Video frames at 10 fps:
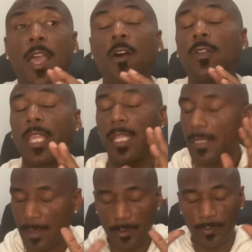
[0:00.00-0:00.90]
Okay,
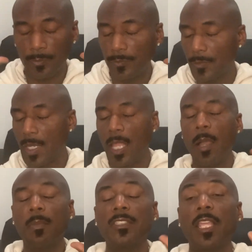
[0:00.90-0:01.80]
so
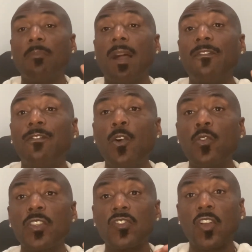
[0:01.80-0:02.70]
I'm gonna take my
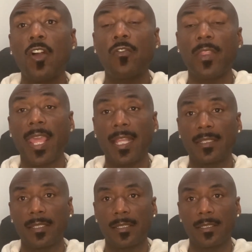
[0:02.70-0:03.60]
focus off of that.
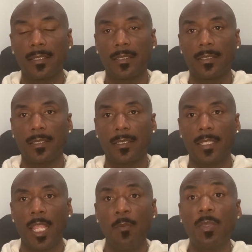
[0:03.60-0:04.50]

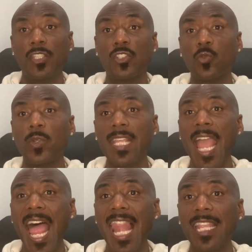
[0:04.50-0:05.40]
Because the
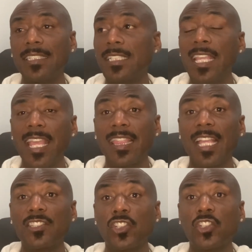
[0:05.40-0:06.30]
reality,
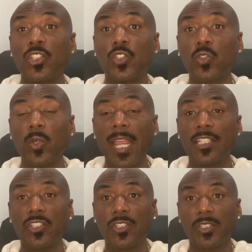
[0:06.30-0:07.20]
that's a
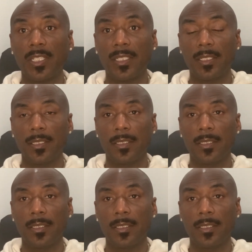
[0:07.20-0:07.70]
distraction.